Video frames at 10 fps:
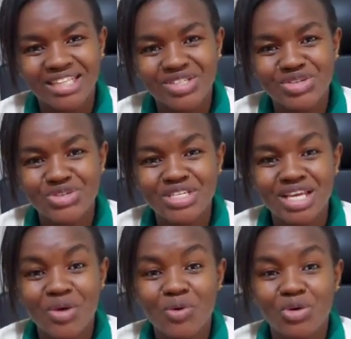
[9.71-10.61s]
So
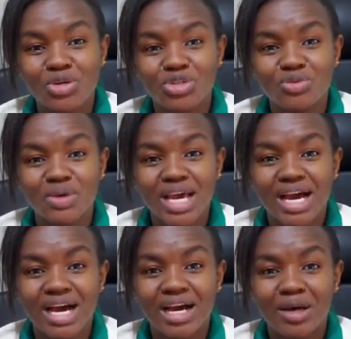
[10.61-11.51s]
today we're going to be
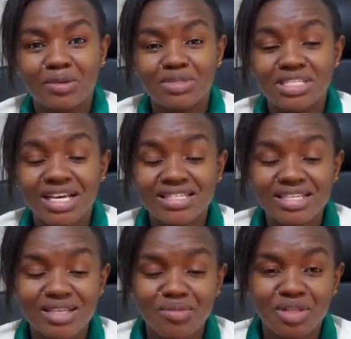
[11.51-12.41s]

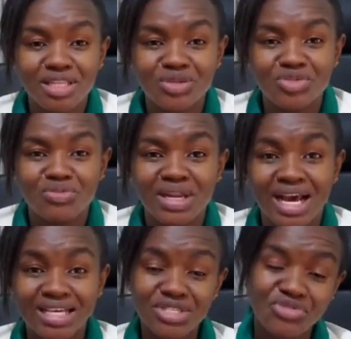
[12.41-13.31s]
discussing something that we've been
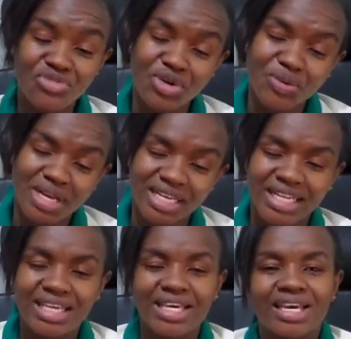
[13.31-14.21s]
asked
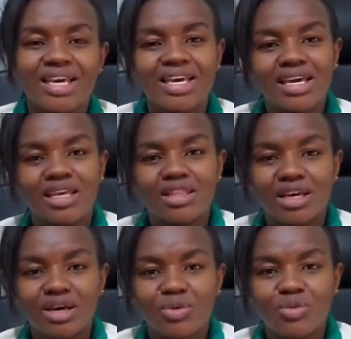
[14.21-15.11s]
frequently in
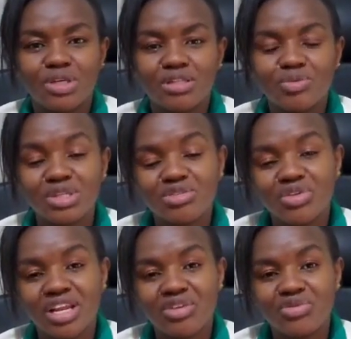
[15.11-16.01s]
the Wills
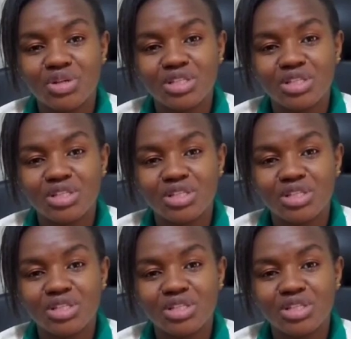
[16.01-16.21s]
for Life